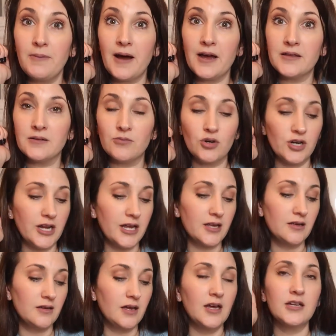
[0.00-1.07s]
pot in the morning
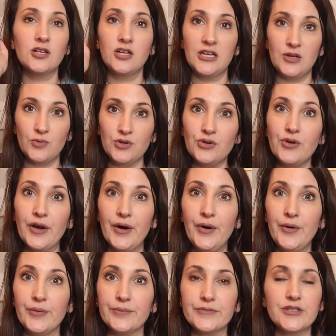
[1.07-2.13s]
and eat when you get home.